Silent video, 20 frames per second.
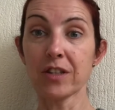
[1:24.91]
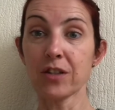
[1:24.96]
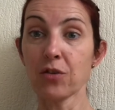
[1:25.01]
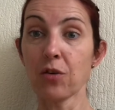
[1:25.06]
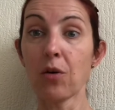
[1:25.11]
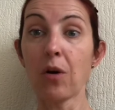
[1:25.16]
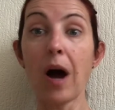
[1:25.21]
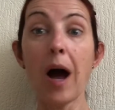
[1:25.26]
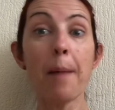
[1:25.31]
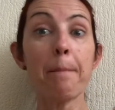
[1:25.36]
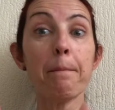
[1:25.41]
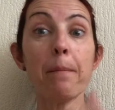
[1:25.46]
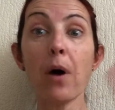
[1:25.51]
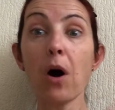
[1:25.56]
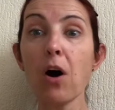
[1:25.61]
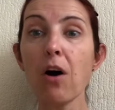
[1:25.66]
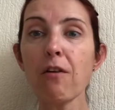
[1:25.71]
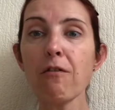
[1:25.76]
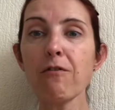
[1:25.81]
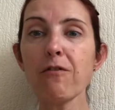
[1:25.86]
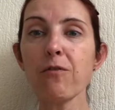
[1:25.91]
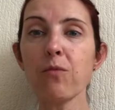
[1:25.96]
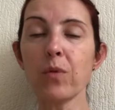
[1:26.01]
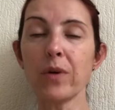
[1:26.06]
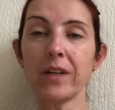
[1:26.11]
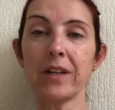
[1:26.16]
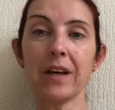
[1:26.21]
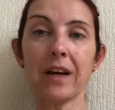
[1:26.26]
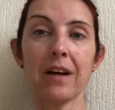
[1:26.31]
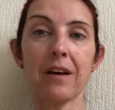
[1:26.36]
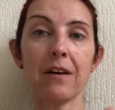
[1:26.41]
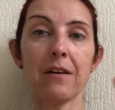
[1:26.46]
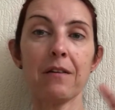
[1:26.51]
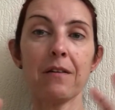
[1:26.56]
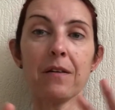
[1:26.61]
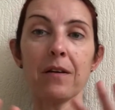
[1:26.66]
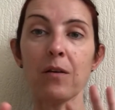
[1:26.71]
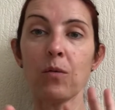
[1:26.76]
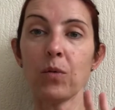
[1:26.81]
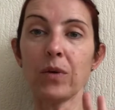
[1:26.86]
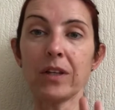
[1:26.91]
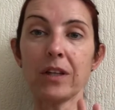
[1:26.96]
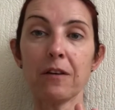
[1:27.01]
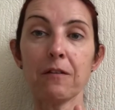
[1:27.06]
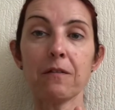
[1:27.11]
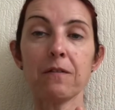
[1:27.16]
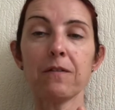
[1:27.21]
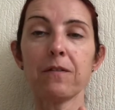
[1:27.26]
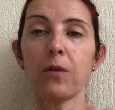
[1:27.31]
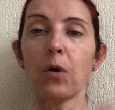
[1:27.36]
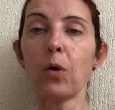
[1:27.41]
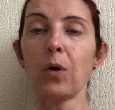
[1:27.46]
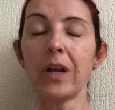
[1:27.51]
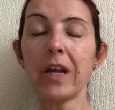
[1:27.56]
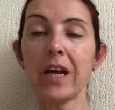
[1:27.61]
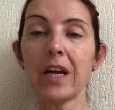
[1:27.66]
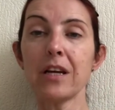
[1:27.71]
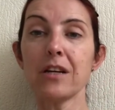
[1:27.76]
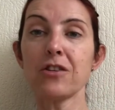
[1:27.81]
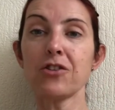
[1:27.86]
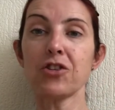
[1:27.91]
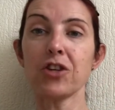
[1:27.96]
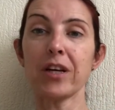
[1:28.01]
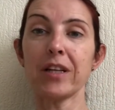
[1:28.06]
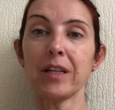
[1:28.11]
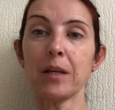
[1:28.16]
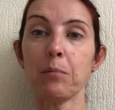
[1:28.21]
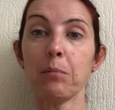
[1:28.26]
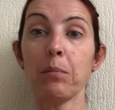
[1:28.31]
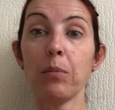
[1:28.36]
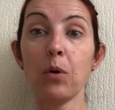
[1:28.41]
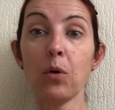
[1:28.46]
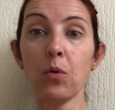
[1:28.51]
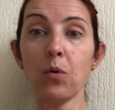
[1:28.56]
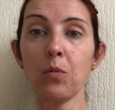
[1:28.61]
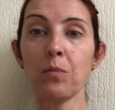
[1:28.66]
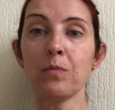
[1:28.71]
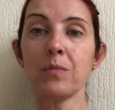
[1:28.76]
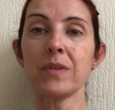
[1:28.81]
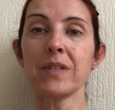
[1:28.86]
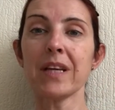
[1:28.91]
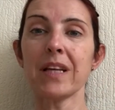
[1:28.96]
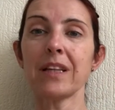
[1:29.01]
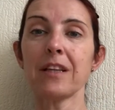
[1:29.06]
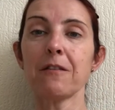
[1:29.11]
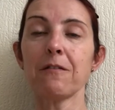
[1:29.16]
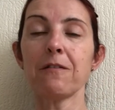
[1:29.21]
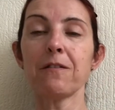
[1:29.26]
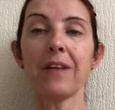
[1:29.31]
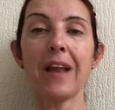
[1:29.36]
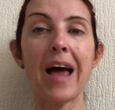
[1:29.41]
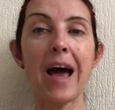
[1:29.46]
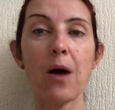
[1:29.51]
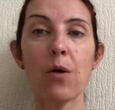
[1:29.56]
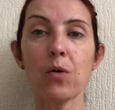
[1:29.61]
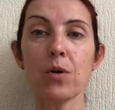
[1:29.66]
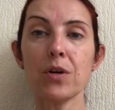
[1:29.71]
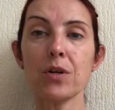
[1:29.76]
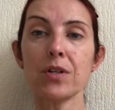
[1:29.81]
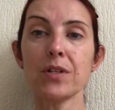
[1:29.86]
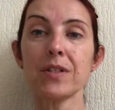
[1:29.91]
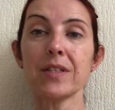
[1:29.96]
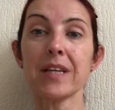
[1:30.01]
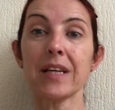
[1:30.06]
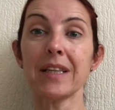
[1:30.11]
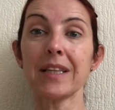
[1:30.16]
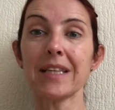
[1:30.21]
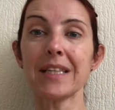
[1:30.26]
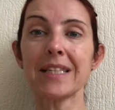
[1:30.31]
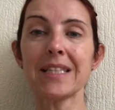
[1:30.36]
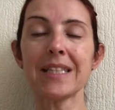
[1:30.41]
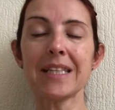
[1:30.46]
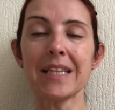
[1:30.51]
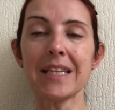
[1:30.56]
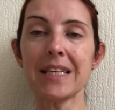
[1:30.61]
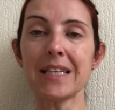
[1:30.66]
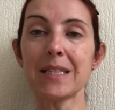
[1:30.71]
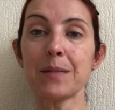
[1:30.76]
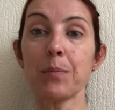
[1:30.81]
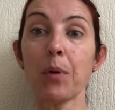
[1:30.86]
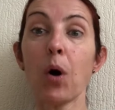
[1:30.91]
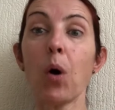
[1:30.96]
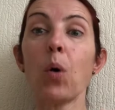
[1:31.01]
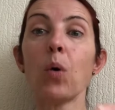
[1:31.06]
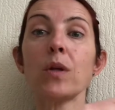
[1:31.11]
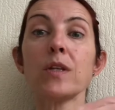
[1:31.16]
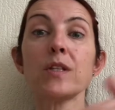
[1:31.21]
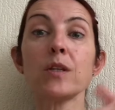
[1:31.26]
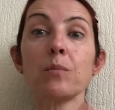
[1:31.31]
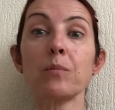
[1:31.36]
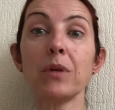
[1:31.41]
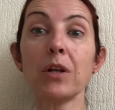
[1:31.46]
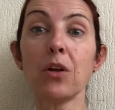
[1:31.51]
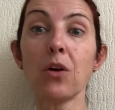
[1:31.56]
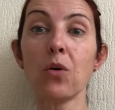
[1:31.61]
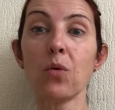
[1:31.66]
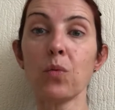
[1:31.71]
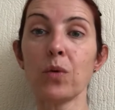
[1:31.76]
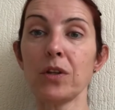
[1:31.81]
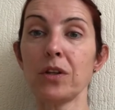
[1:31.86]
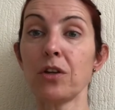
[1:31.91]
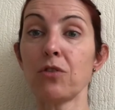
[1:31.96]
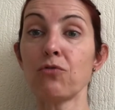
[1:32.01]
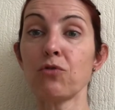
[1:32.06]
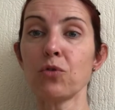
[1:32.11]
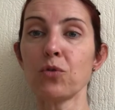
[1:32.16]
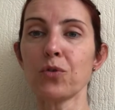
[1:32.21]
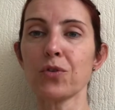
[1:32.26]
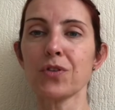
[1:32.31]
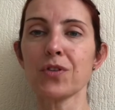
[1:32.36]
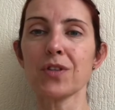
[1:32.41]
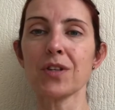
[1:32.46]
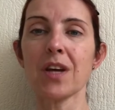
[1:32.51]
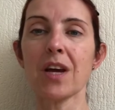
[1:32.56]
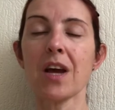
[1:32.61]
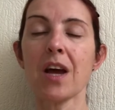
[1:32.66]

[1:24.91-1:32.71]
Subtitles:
So above with the foliage and the blooms and the flowers and the seeds, but also below with the roots.